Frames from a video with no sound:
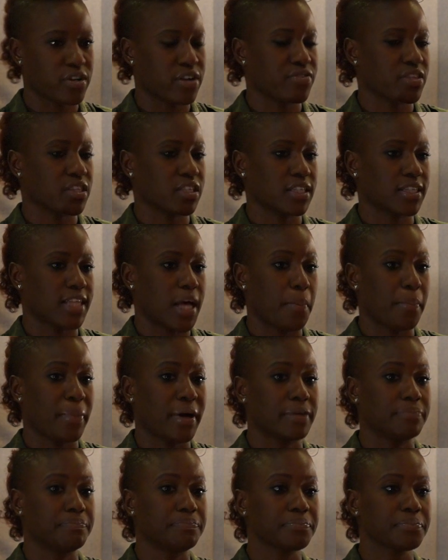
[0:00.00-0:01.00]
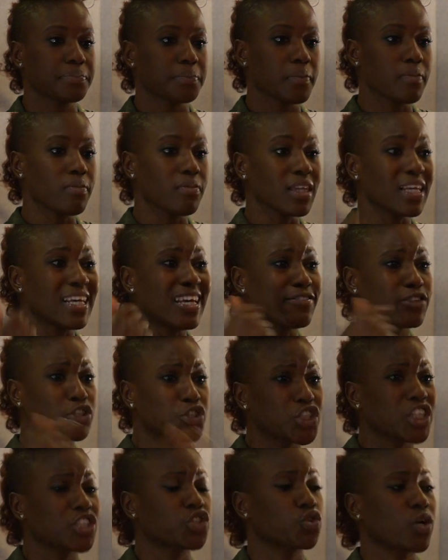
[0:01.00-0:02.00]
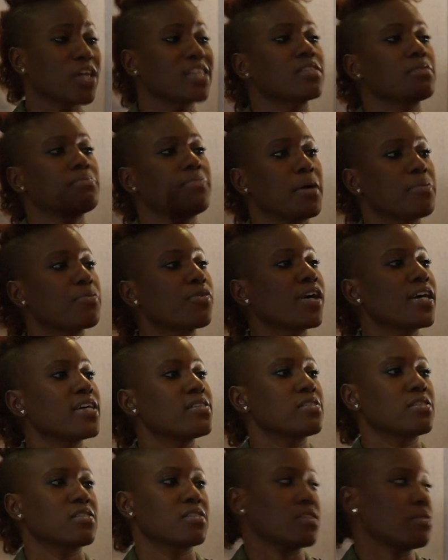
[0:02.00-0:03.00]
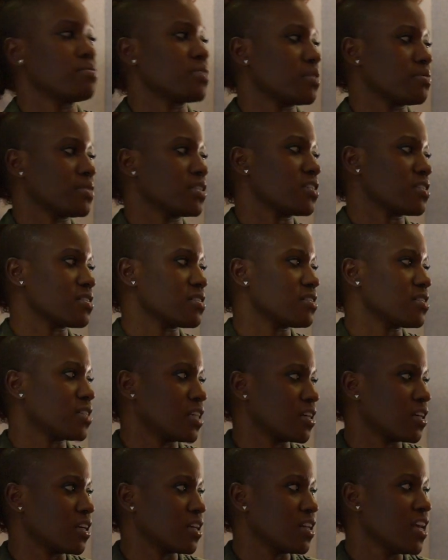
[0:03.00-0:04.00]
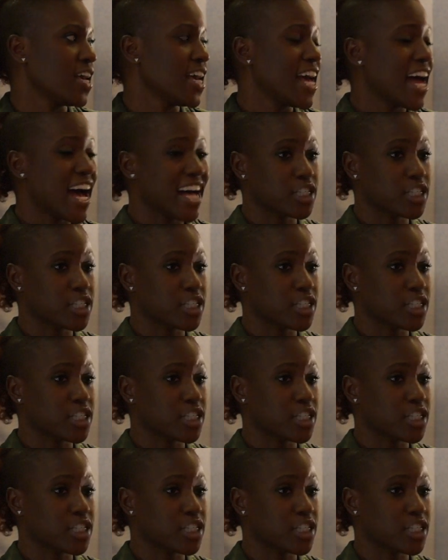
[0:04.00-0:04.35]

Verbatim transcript: and everything like that, but if you're just trying to memorize it, sometimes it doesn't sink in.